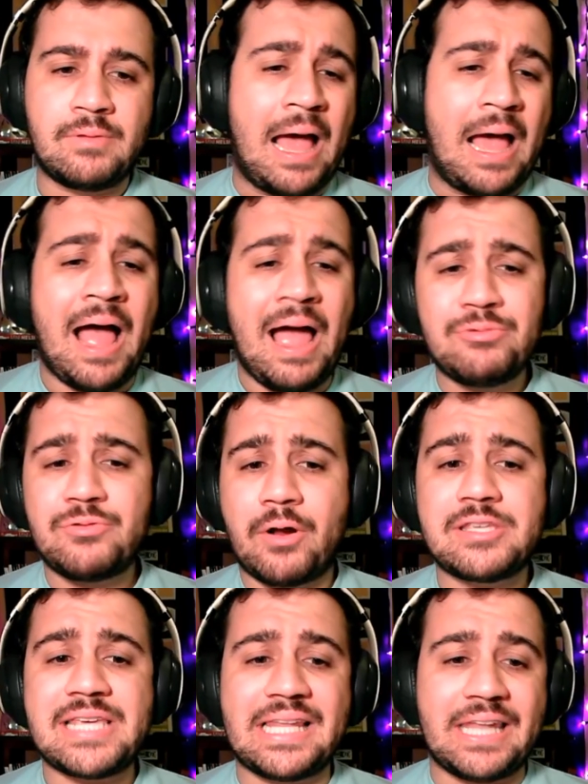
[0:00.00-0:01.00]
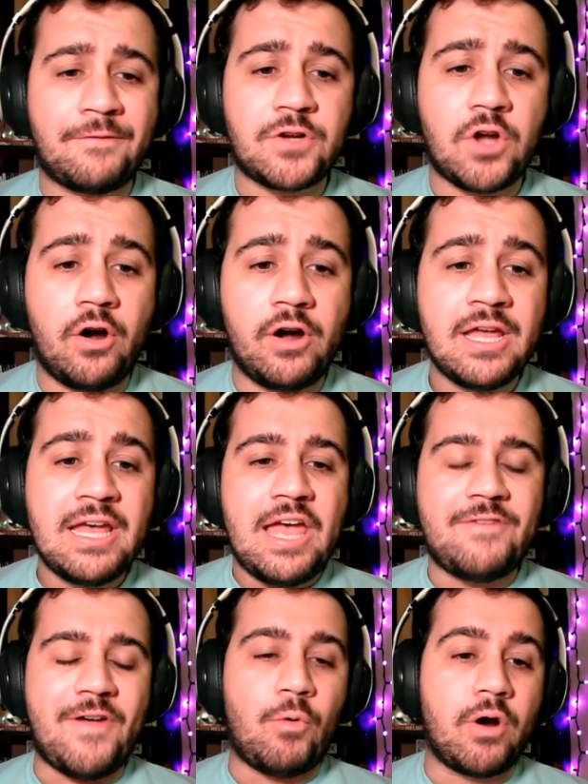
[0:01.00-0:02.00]
I would probably say left guard
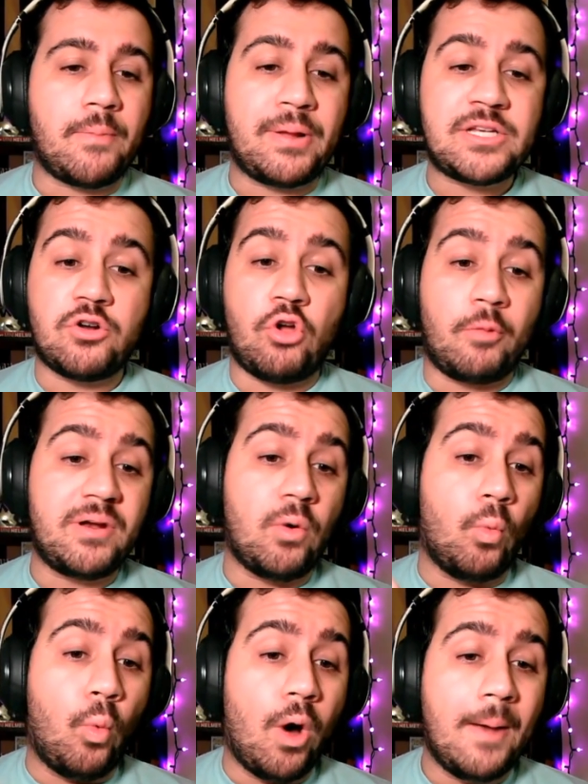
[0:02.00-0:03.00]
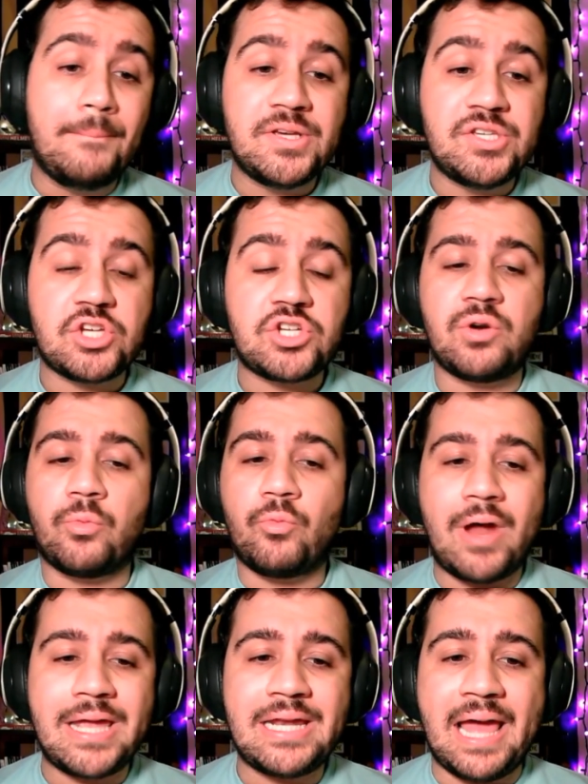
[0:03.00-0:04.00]
if I were to pigeonhole him into one position
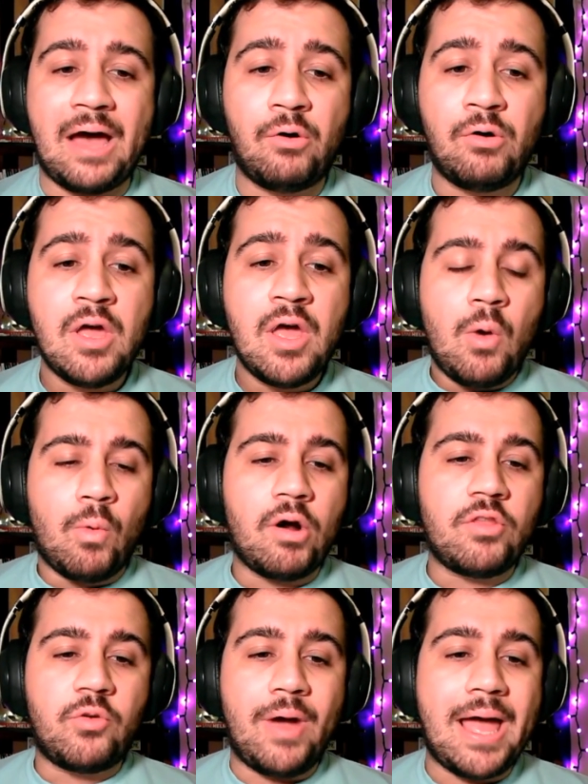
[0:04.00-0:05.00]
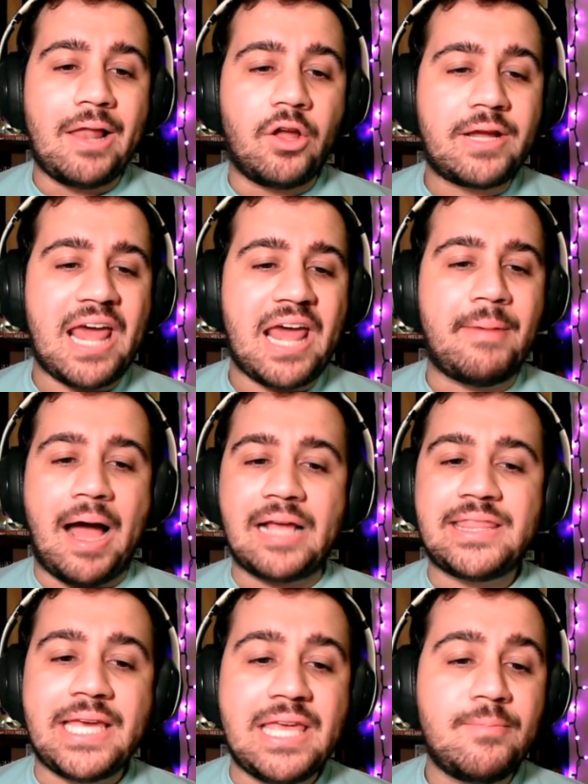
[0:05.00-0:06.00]
right now, where the way I look at him,
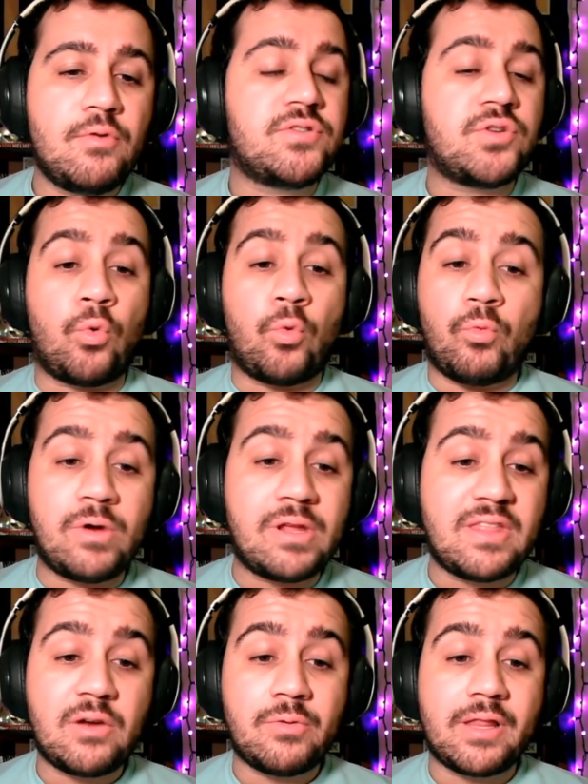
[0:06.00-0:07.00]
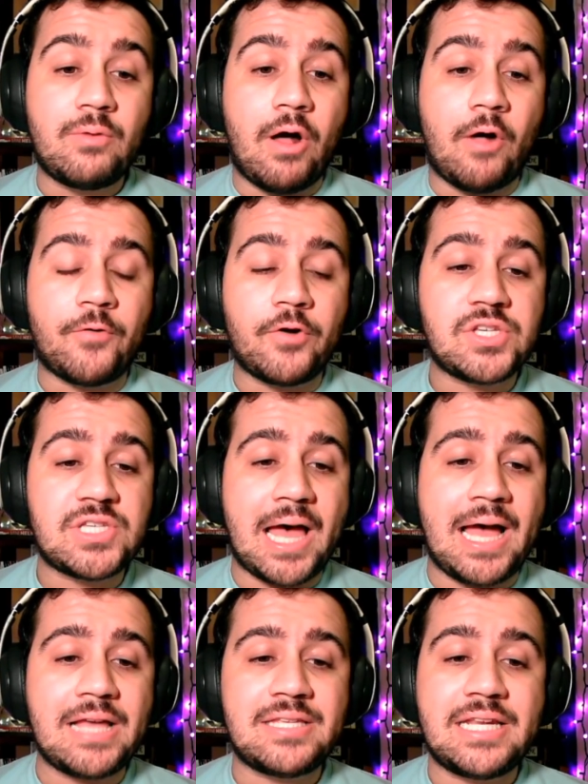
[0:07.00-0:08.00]
I think he moves really, really well for his
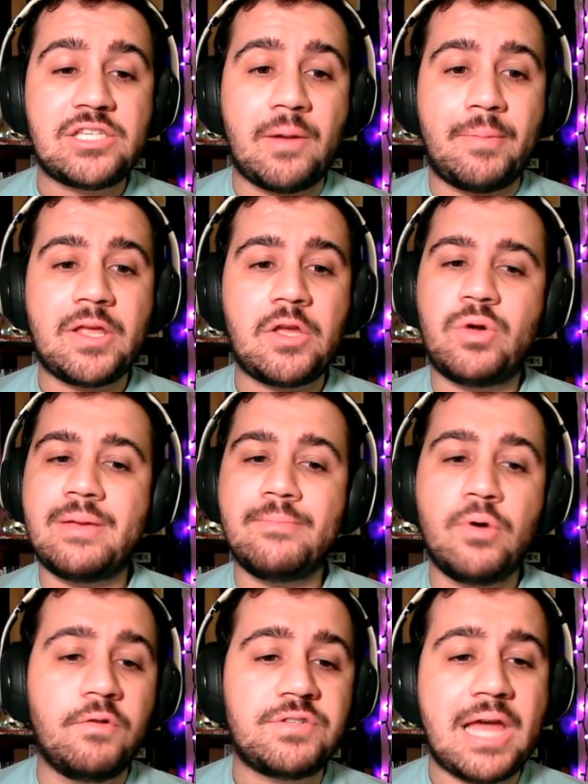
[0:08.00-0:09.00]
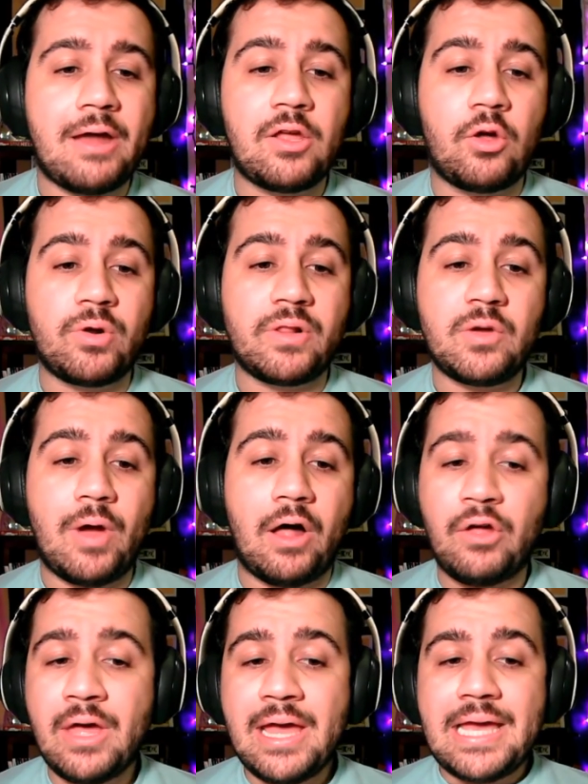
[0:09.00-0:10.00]
size. And he's somebody who he moves downhill really
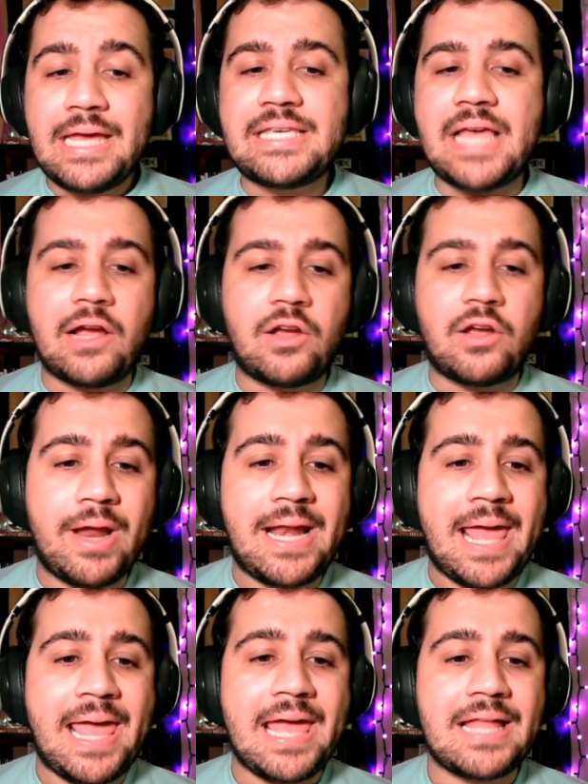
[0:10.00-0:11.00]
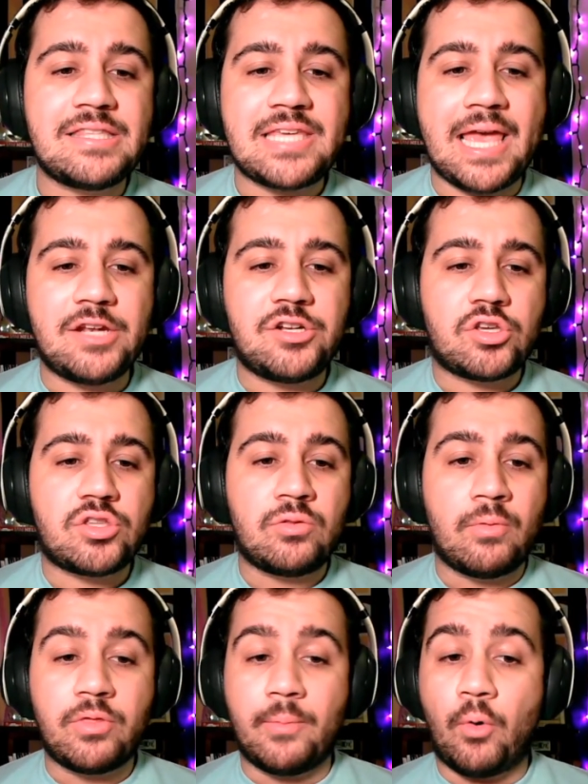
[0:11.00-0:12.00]
well. He's got great hands. And just
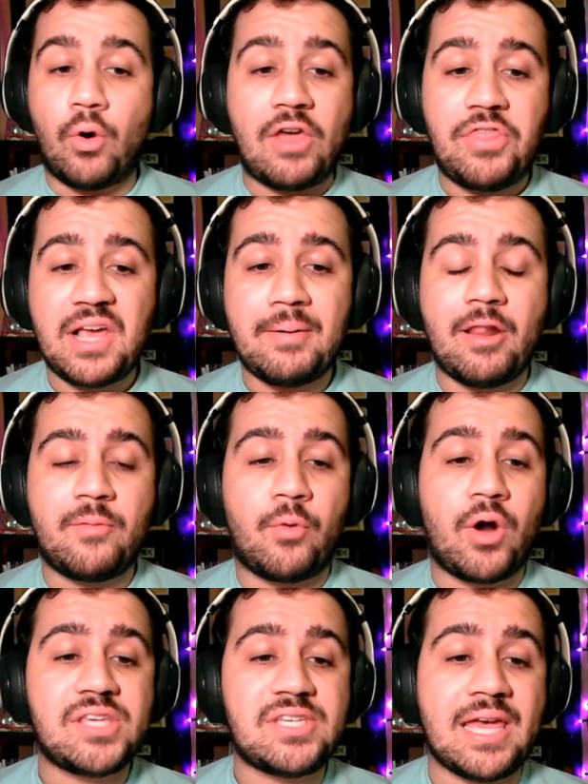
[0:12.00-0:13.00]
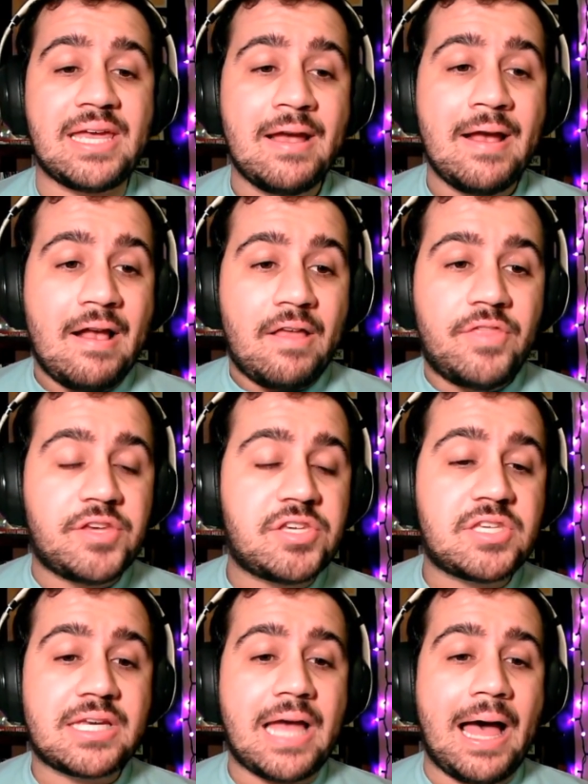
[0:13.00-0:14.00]
the more I think about it, the more I say, this
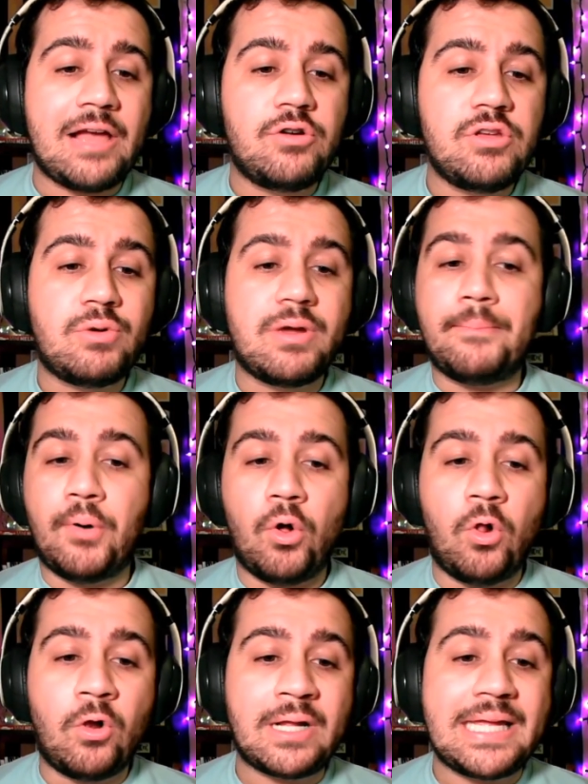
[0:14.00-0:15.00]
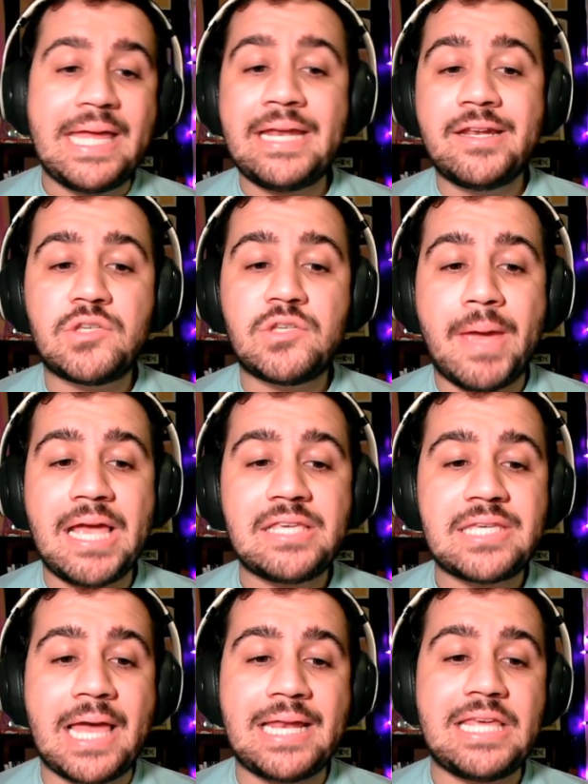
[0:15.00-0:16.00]
is a guy who you can pull, get into
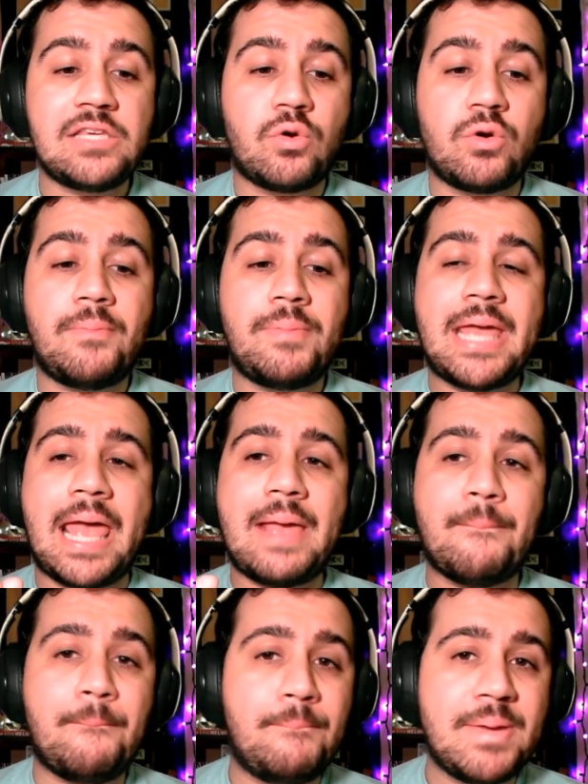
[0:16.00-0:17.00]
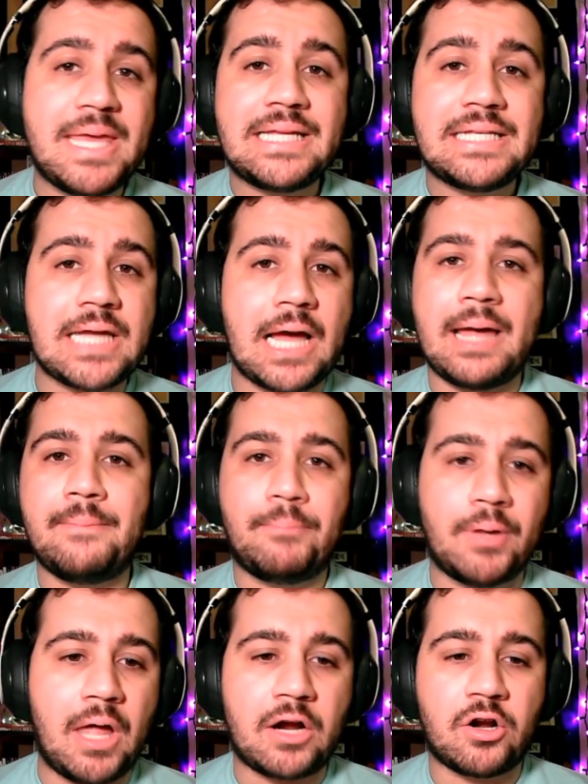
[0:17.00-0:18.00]
space, and he's going to be a big time
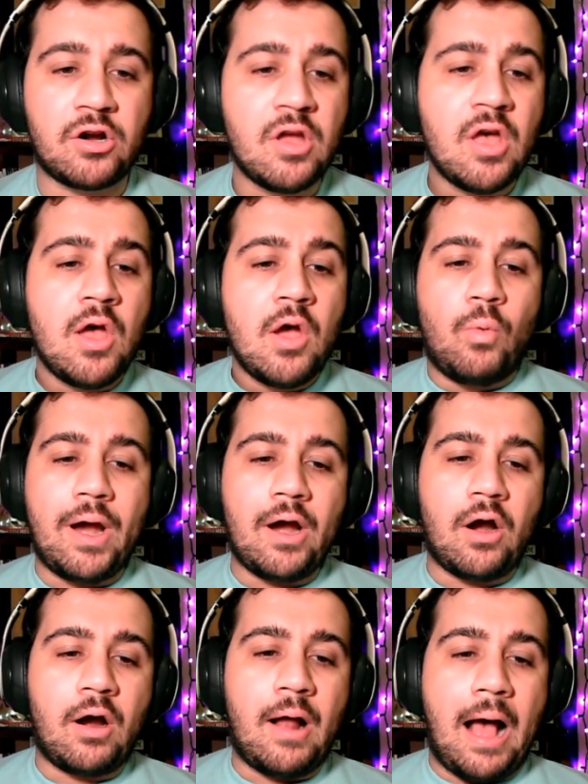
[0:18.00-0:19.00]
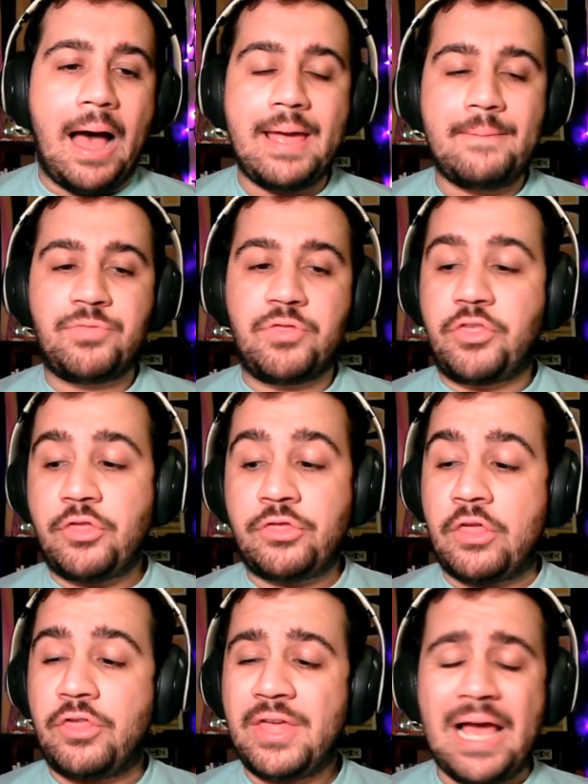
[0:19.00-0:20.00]
blocker. Where
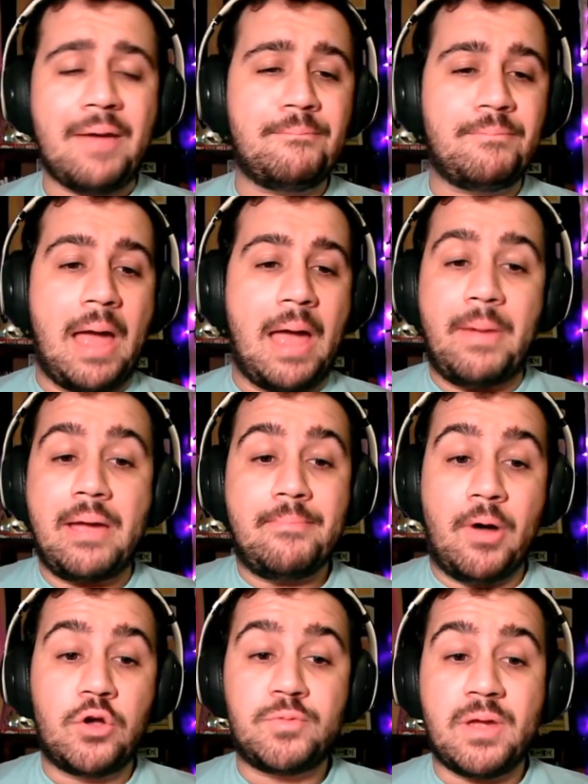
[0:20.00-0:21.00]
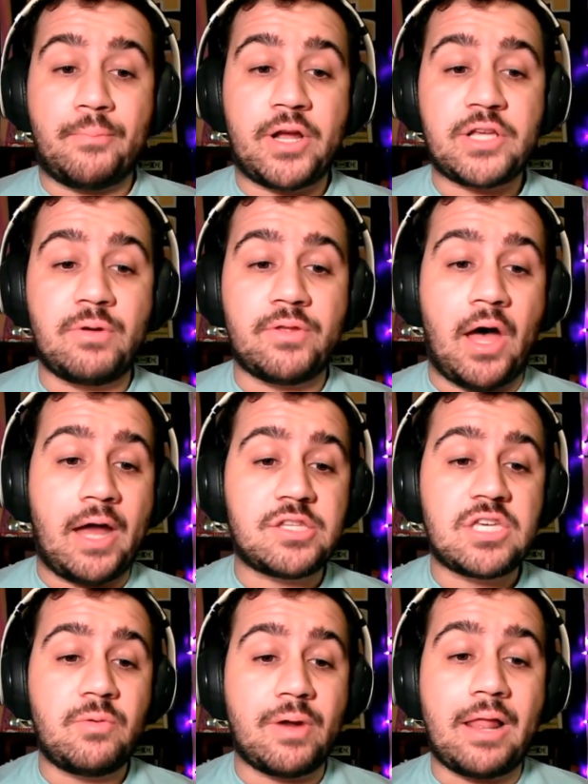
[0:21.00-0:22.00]
the thing I might most be impressed with,
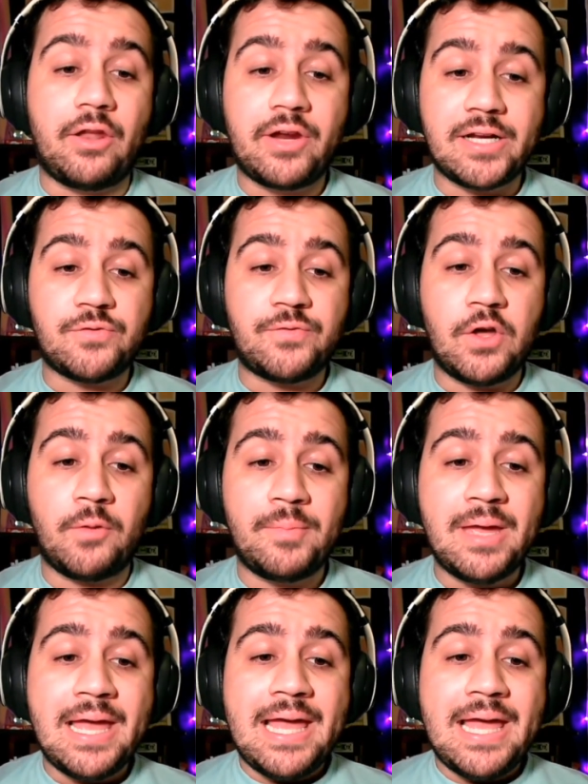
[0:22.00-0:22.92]
honestly, when I look at his film,